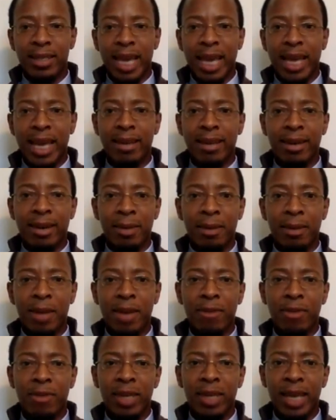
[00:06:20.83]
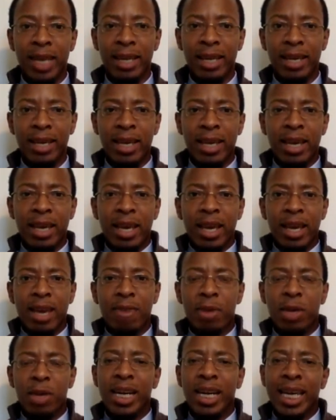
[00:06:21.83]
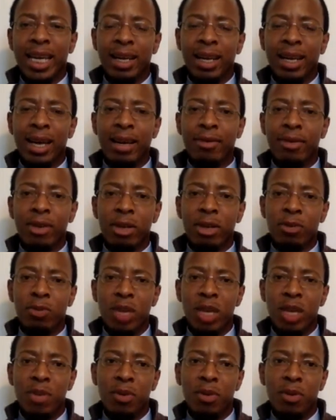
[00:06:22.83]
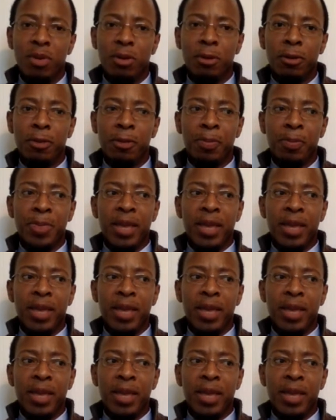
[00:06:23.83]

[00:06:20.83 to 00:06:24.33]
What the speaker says: And I feel like if we're going to get a lot of young people